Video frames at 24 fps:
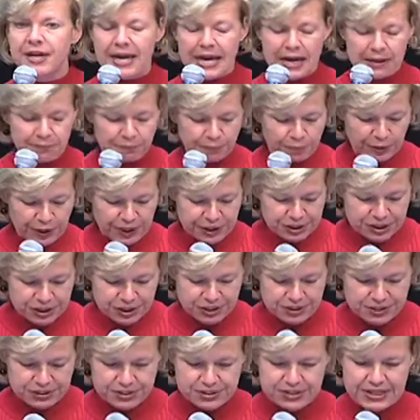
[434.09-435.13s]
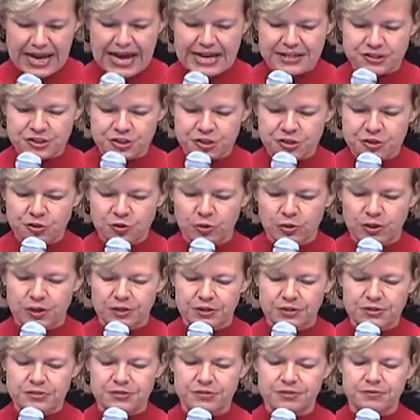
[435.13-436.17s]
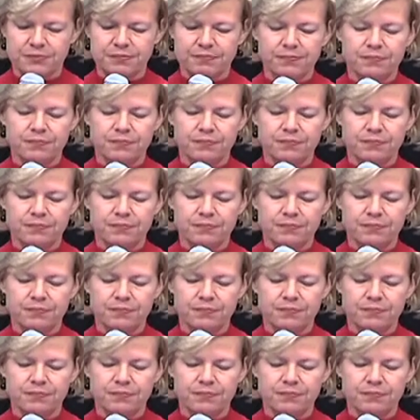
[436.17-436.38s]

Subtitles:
and bridges and schools.